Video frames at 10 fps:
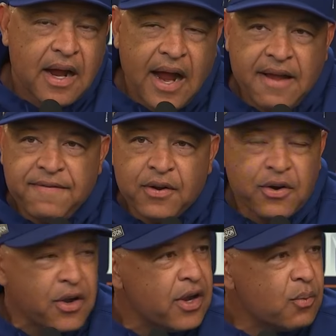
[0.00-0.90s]
I
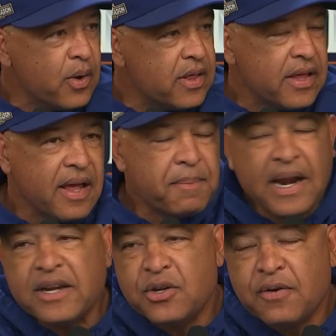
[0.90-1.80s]
feel good with it,
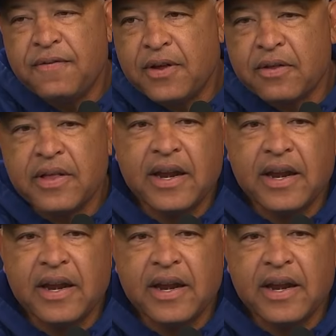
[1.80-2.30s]
but I do feel